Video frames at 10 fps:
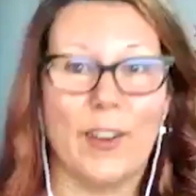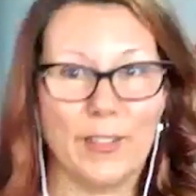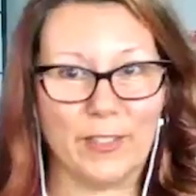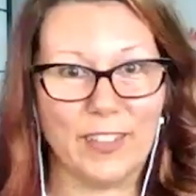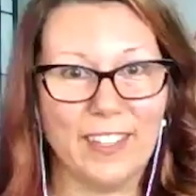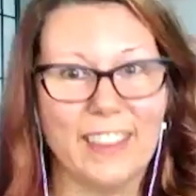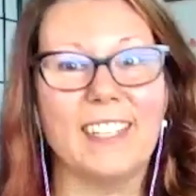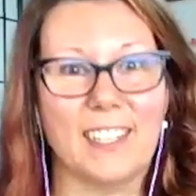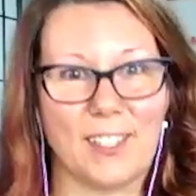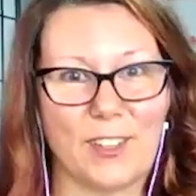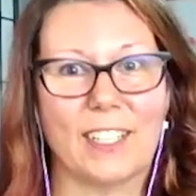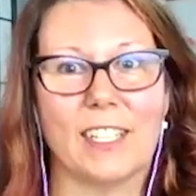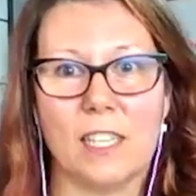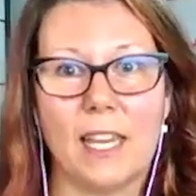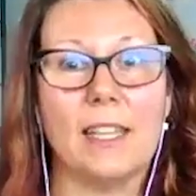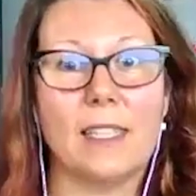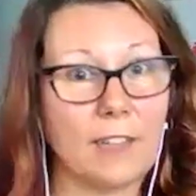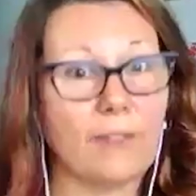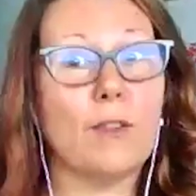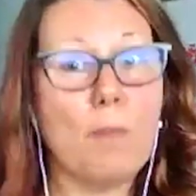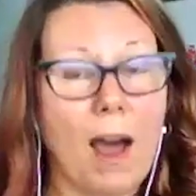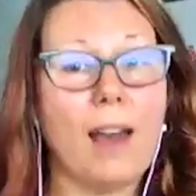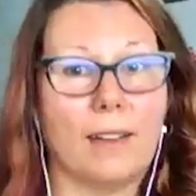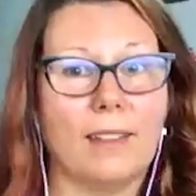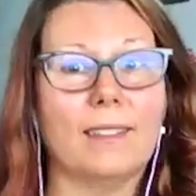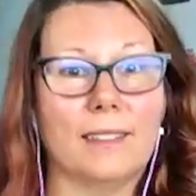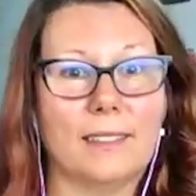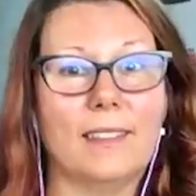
of the district it's a it's a different model